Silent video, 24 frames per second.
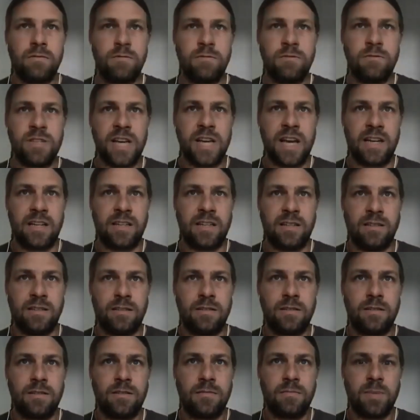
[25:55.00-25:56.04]

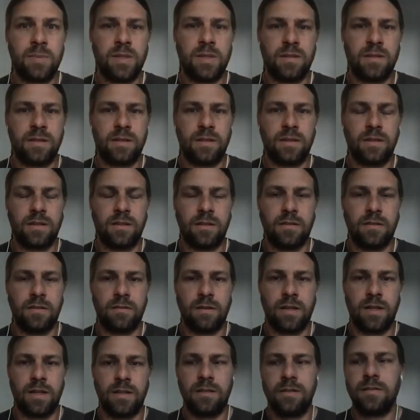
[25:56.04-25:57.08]
reagents, basically,
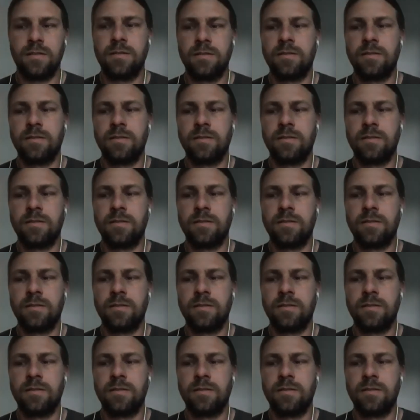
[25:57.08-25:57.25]
right?